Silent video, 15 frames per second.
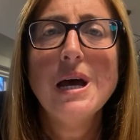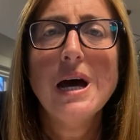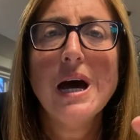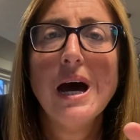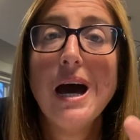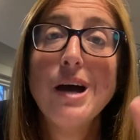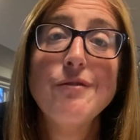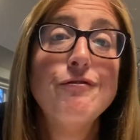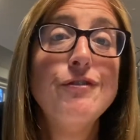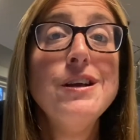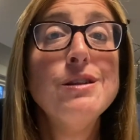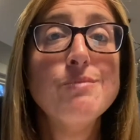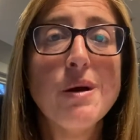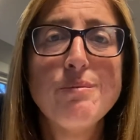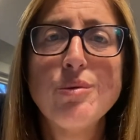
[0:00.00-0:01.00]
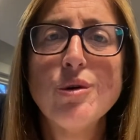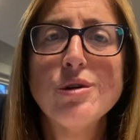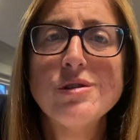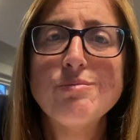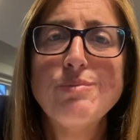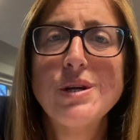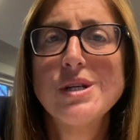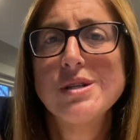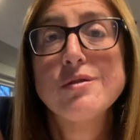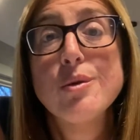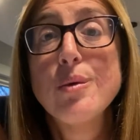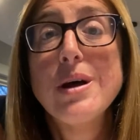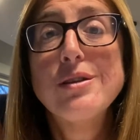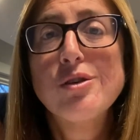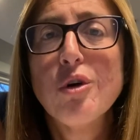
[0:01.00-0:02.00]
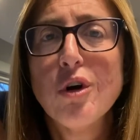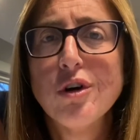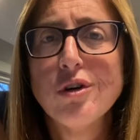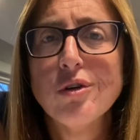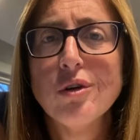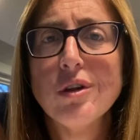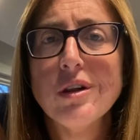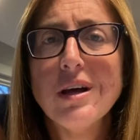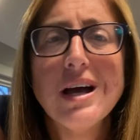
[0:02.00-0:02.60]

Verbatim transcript: Uh, I feed my birds because of the red cardinal.